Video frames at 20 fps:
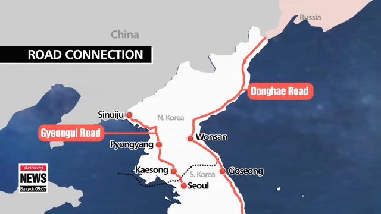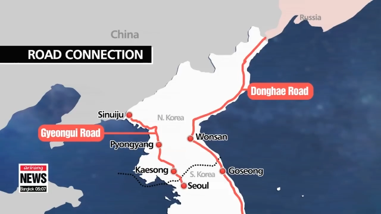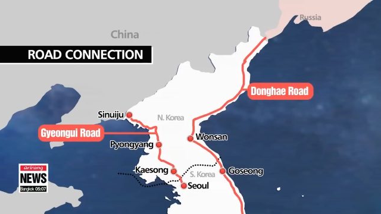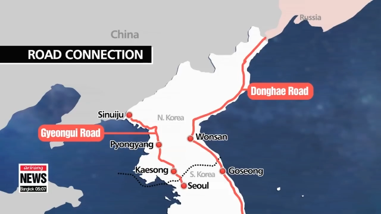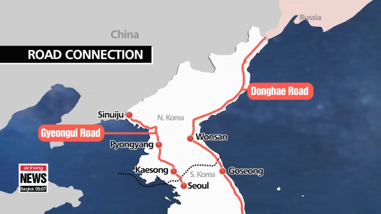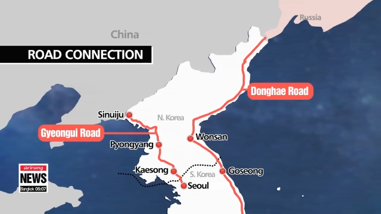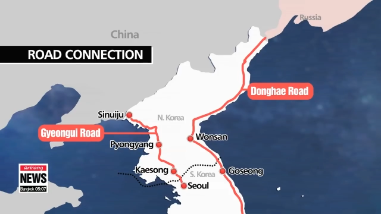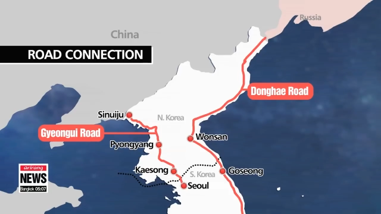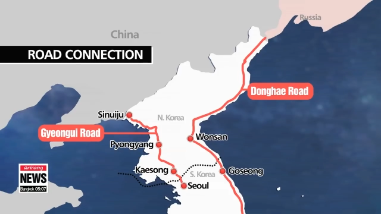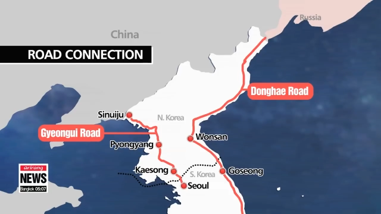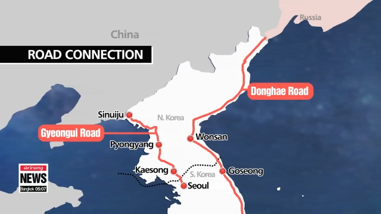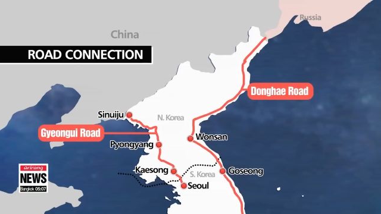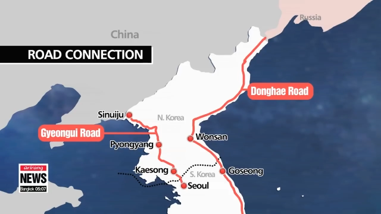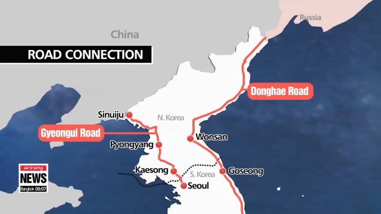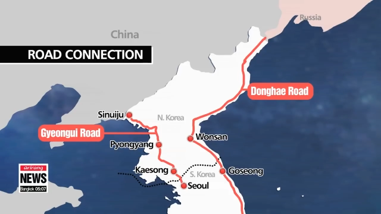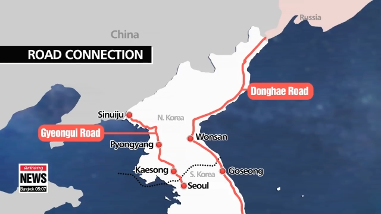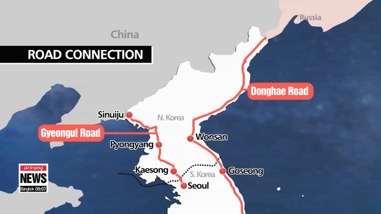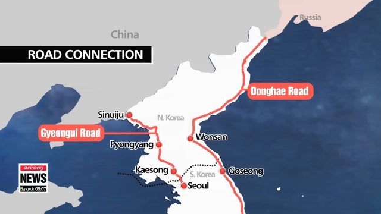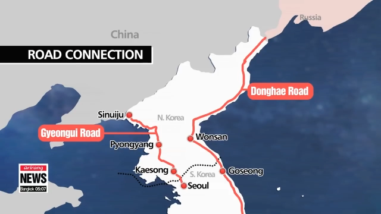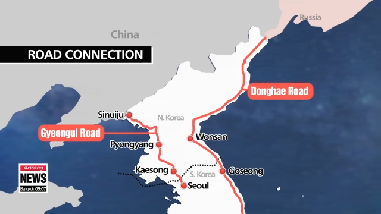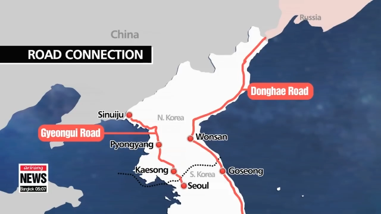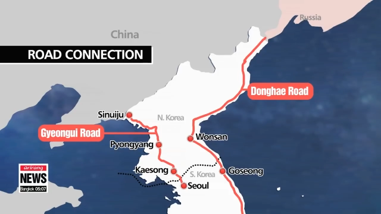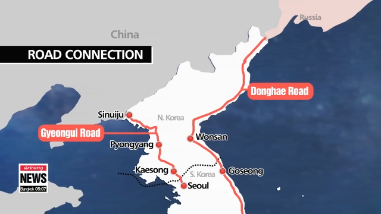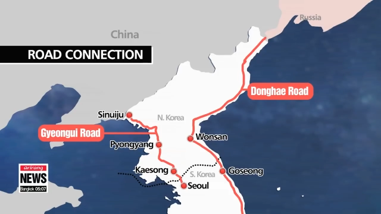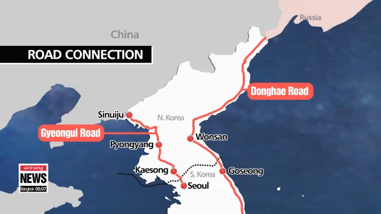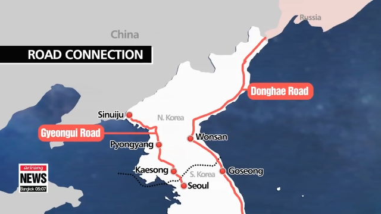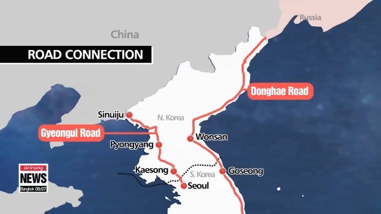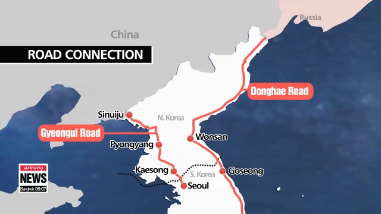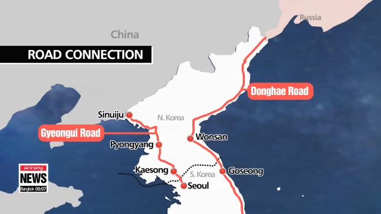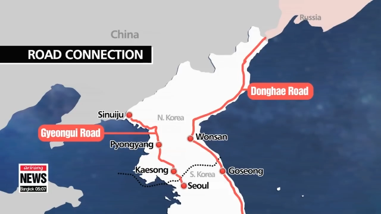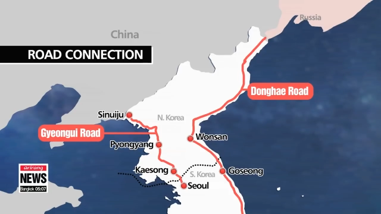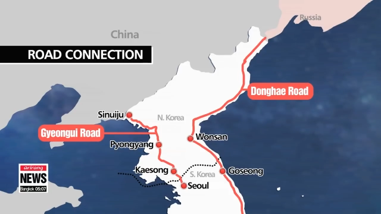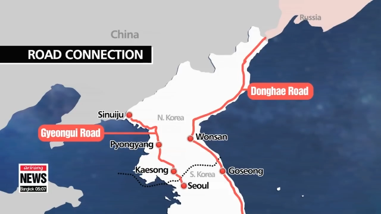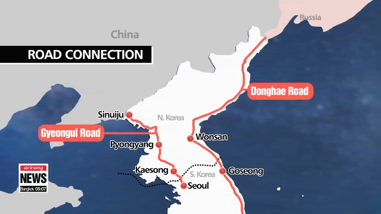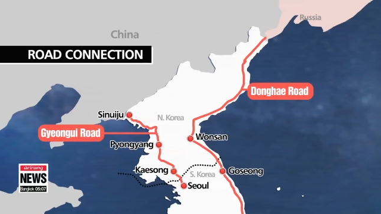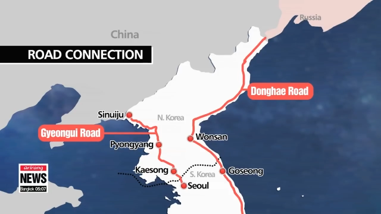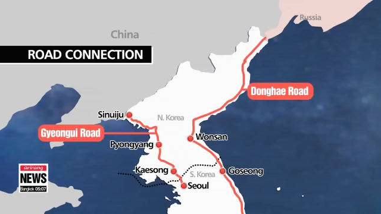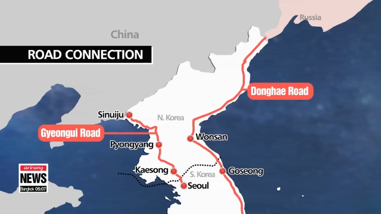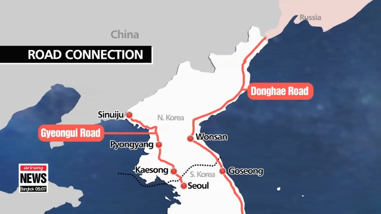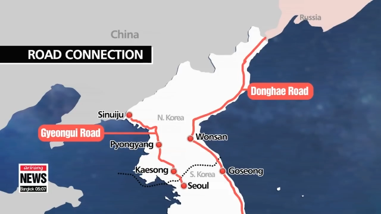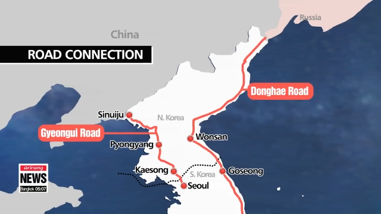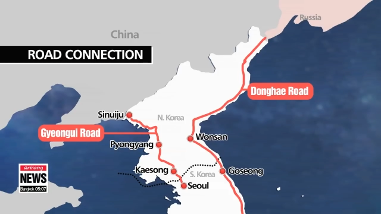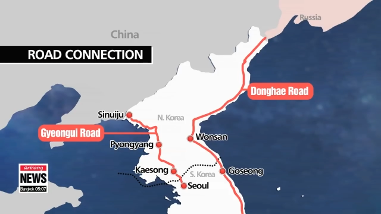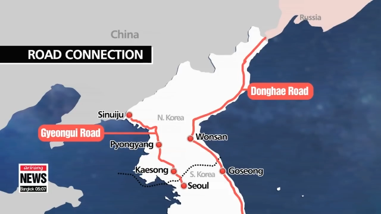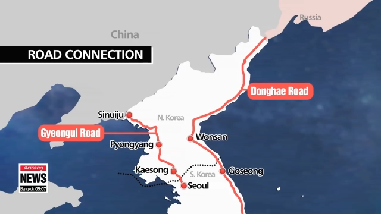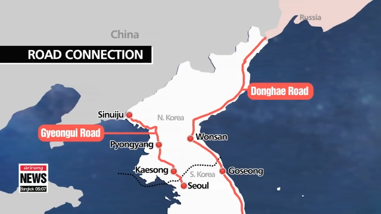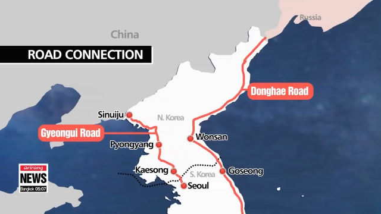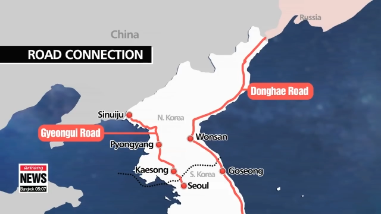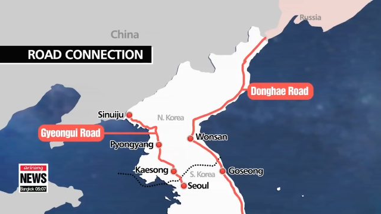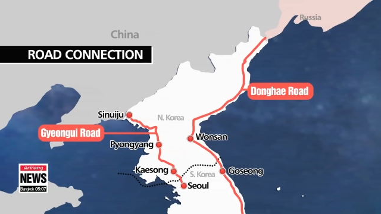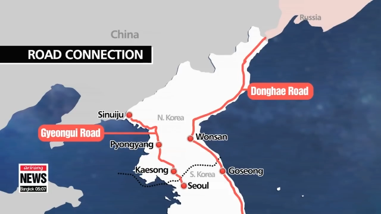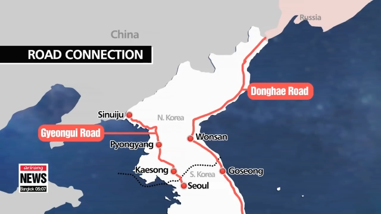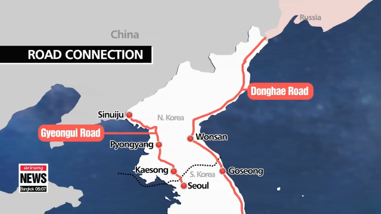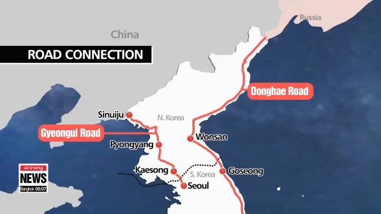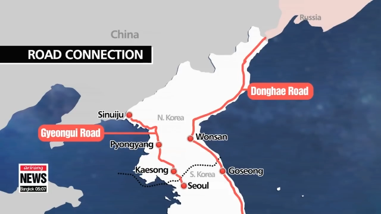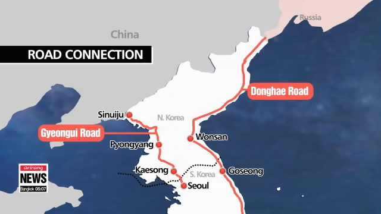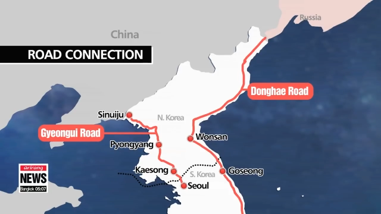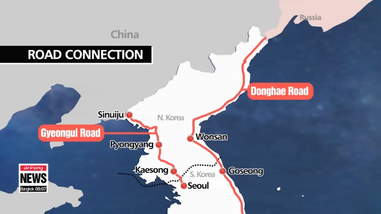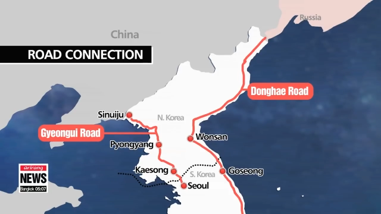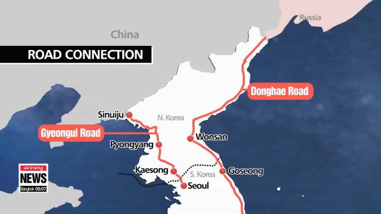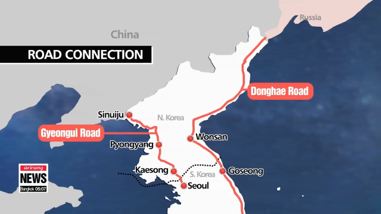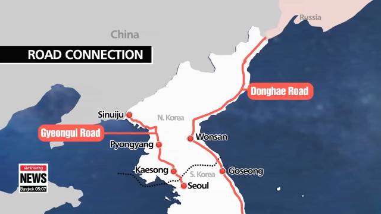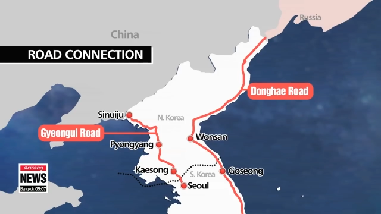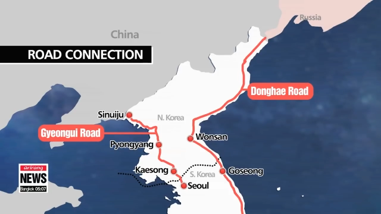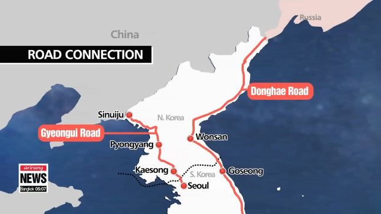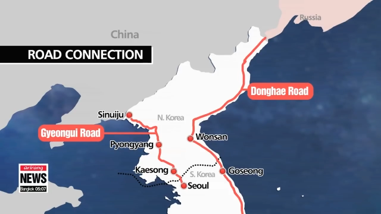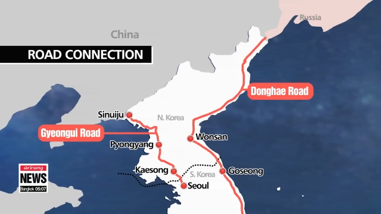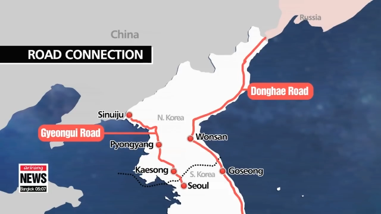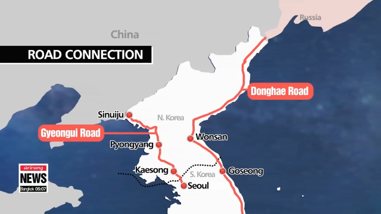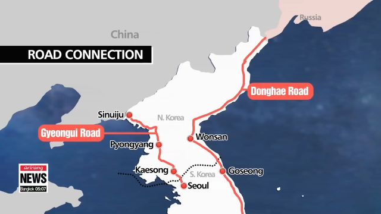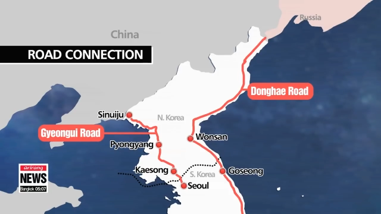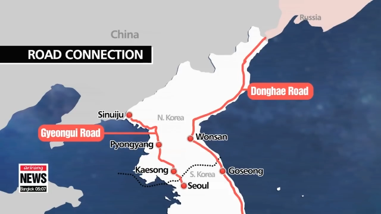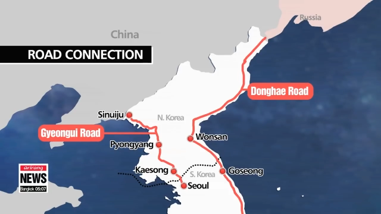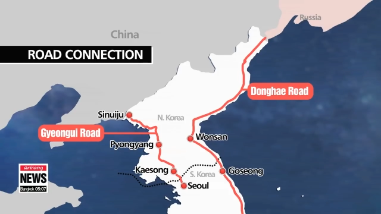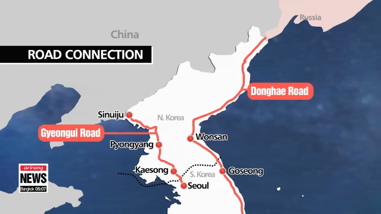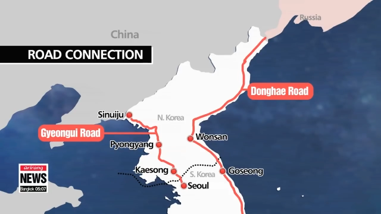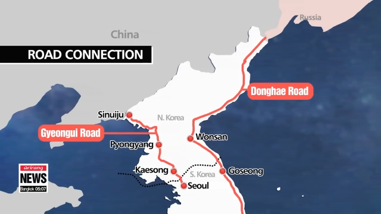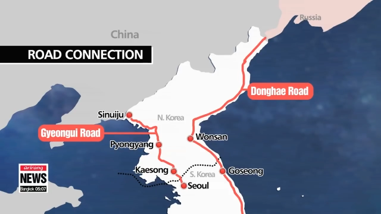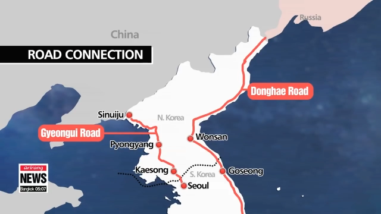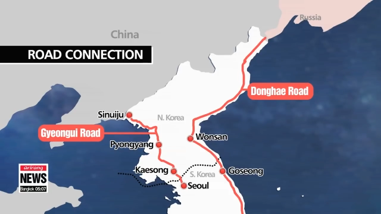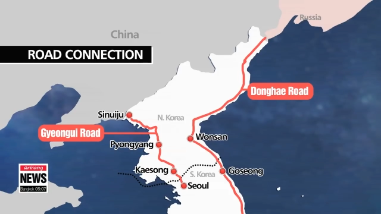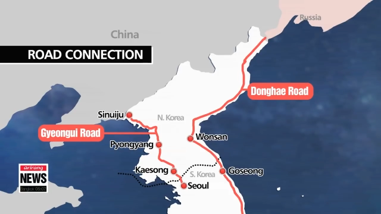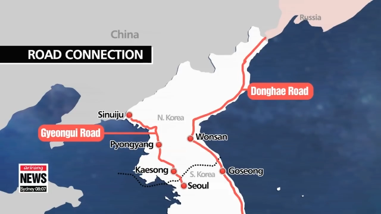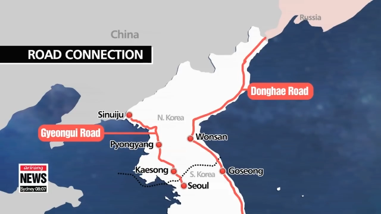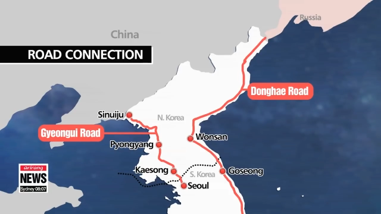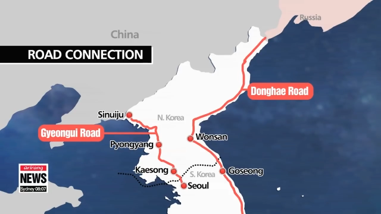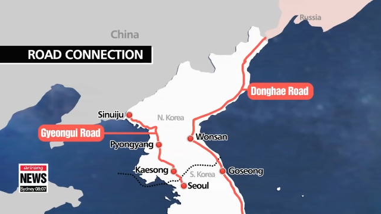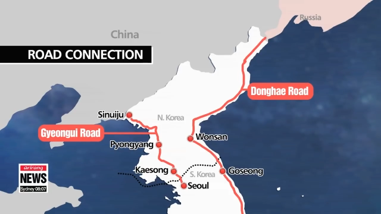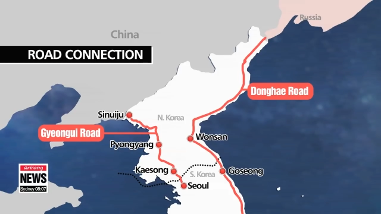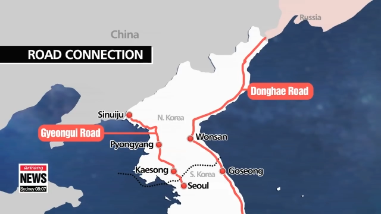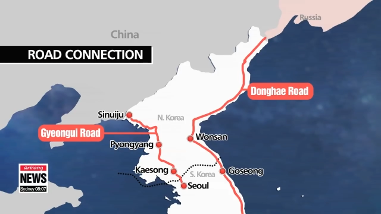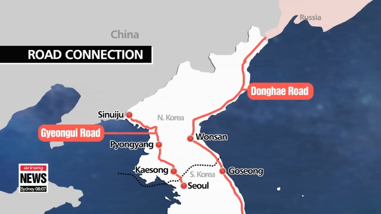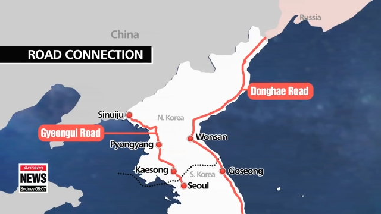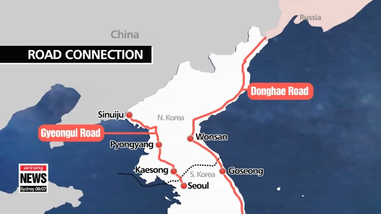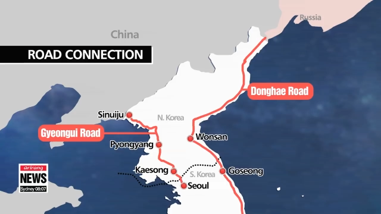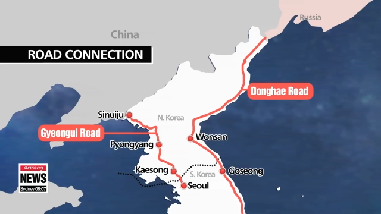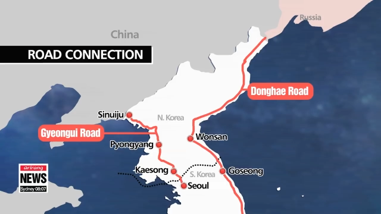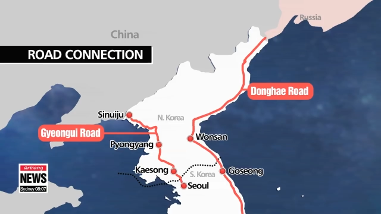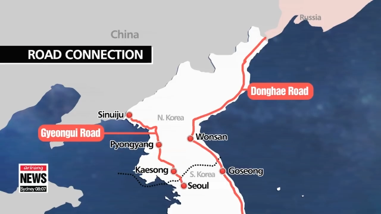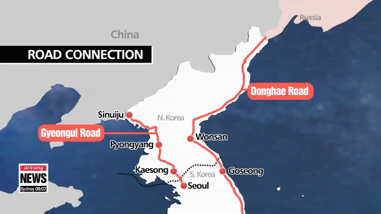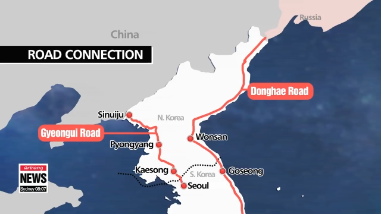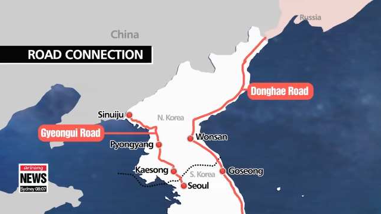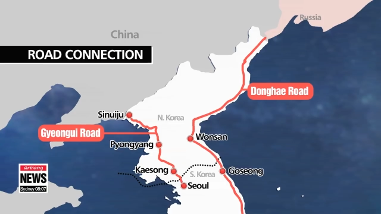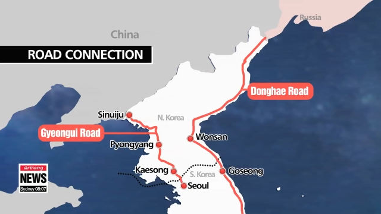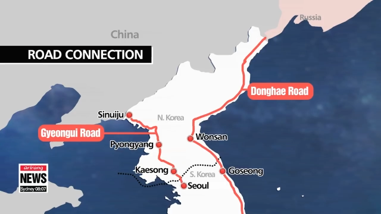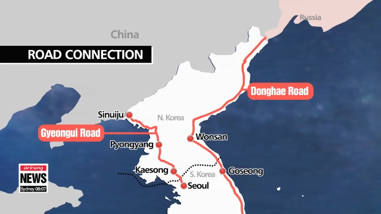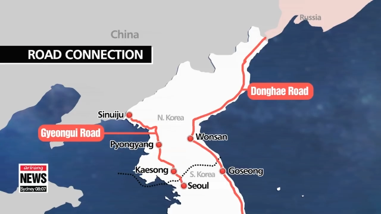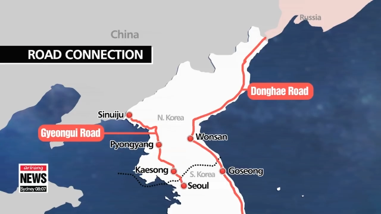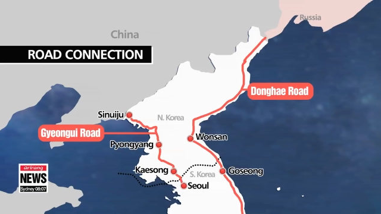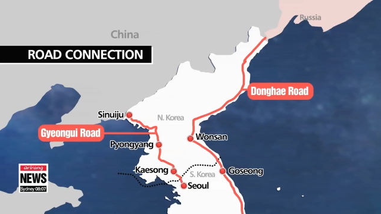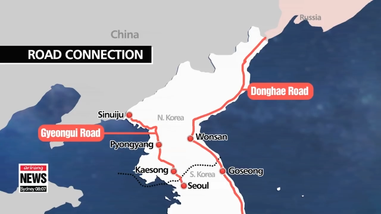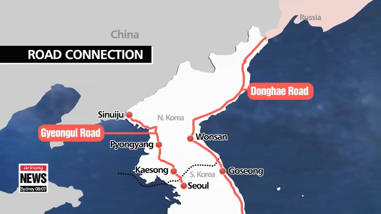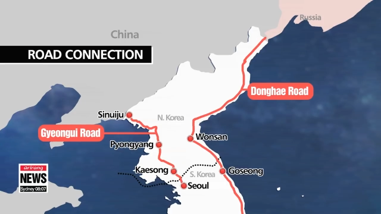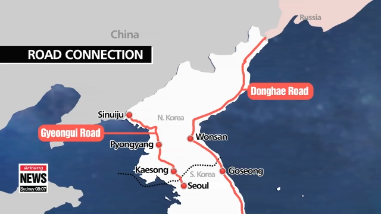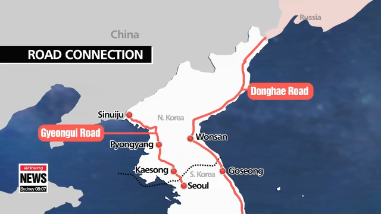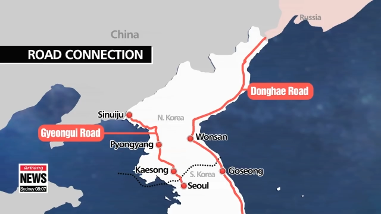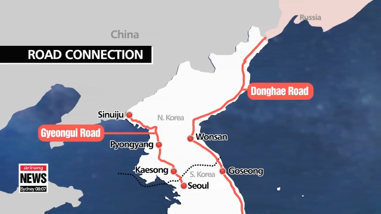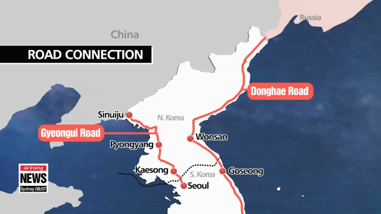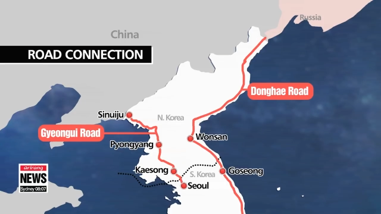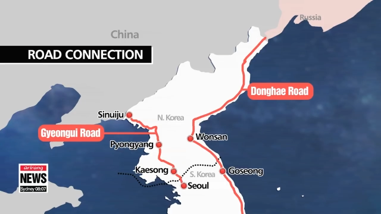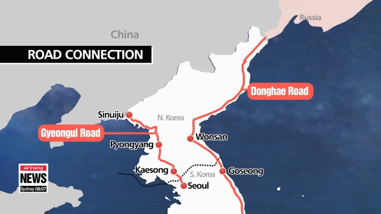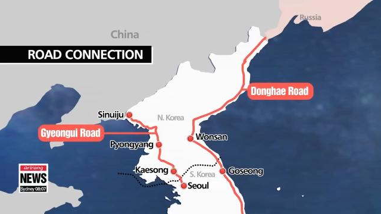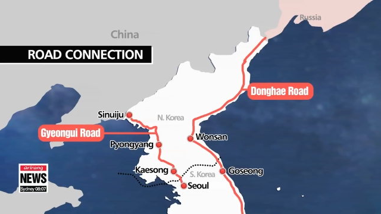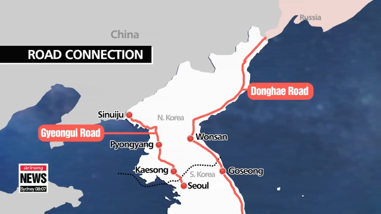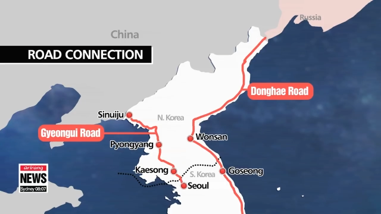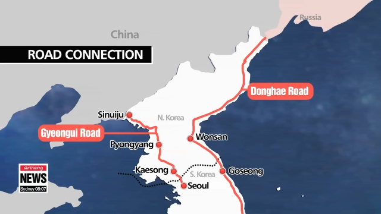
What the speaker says: No face is visible, so there are no lips to read.